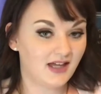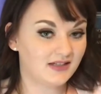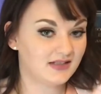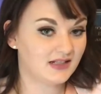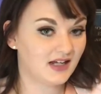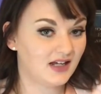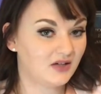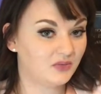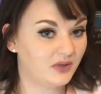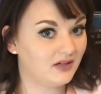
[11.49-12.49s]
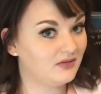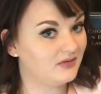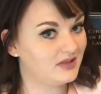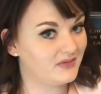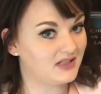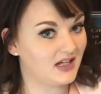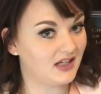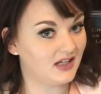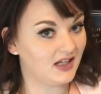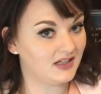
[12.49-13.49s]
and today we are going to be
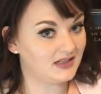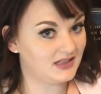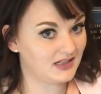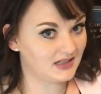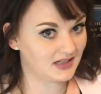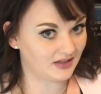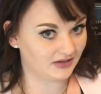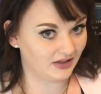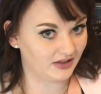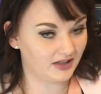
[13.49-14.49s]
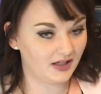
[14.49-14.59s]
taking a detailed look